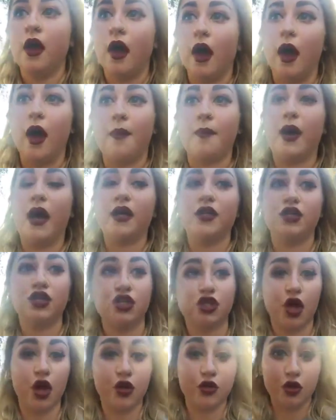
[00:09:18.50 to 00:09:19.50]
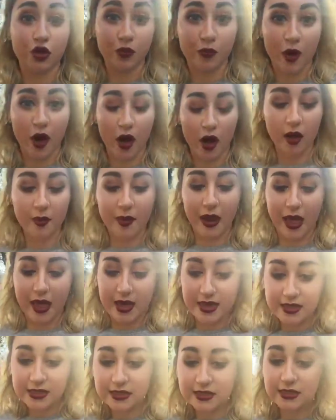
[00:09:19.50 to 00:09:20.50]
um, and show you Park
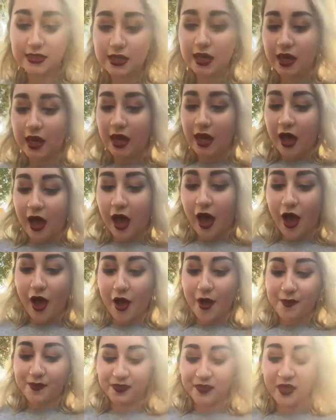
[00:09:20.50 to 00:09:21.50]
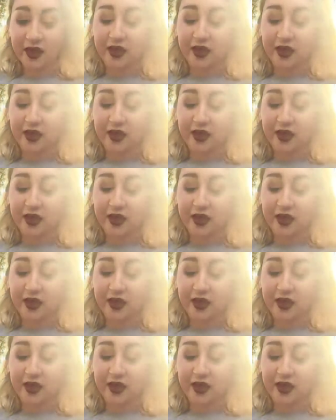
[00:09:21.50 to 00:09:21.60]
Place. Um,